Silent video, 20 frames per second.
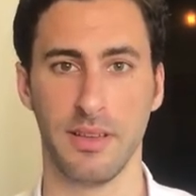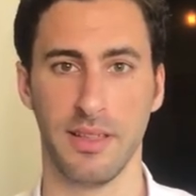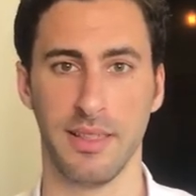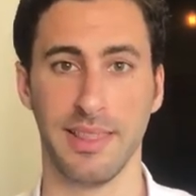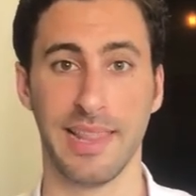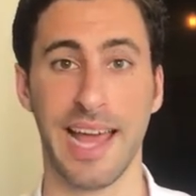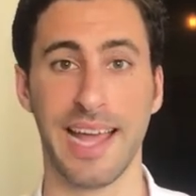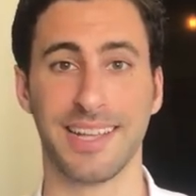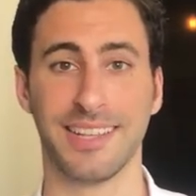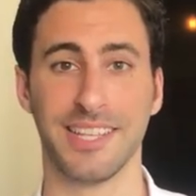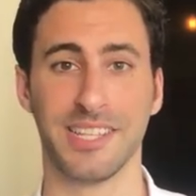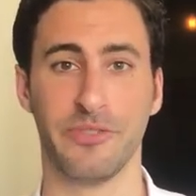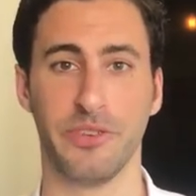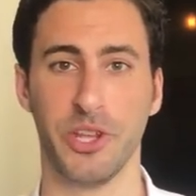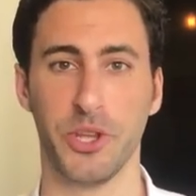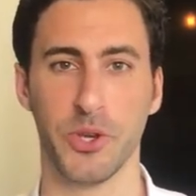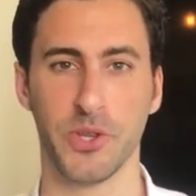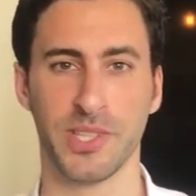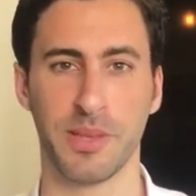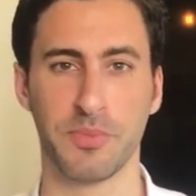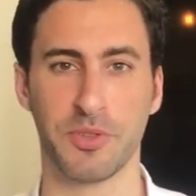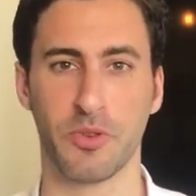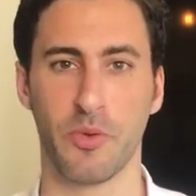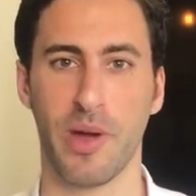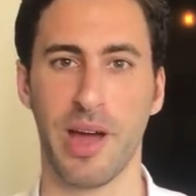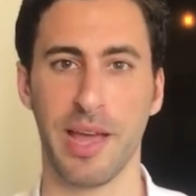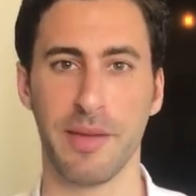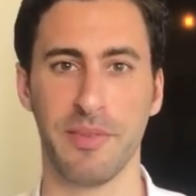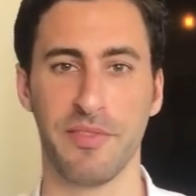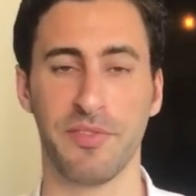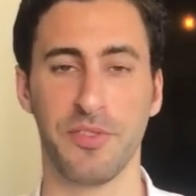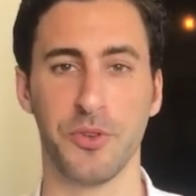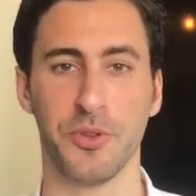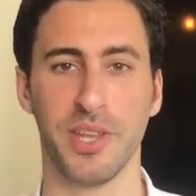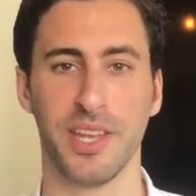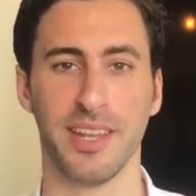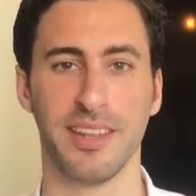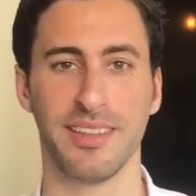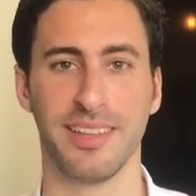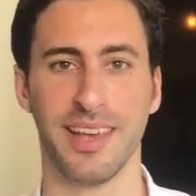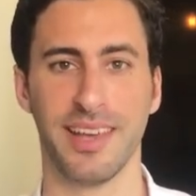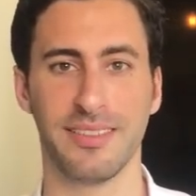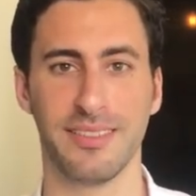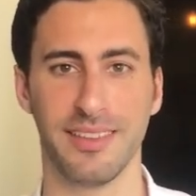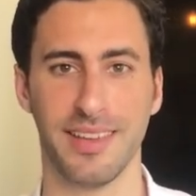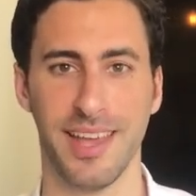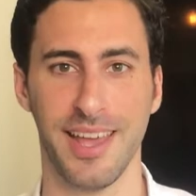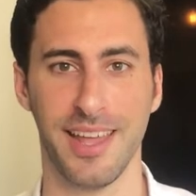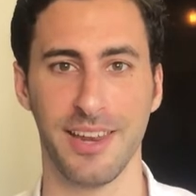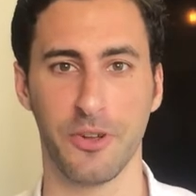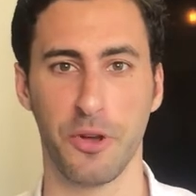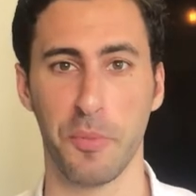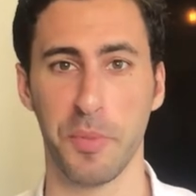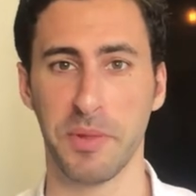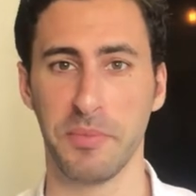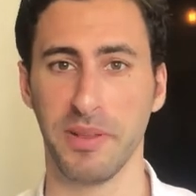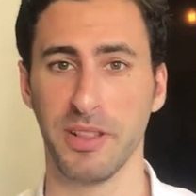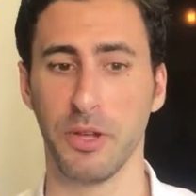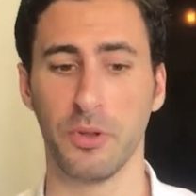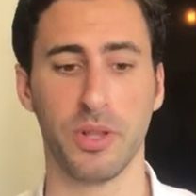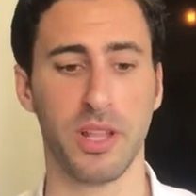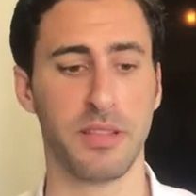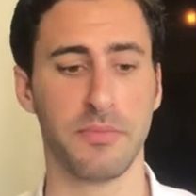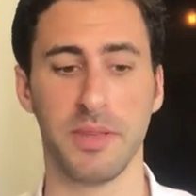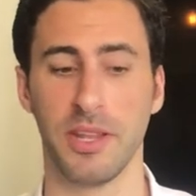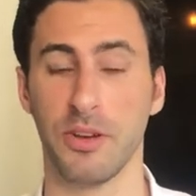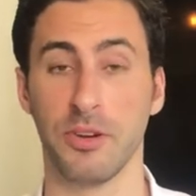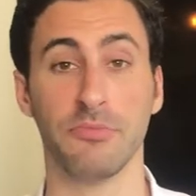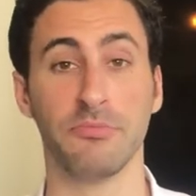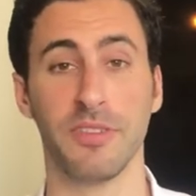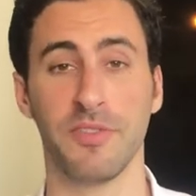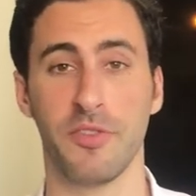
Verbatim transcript: like this video subscribe if you didn't yet and comment below let me know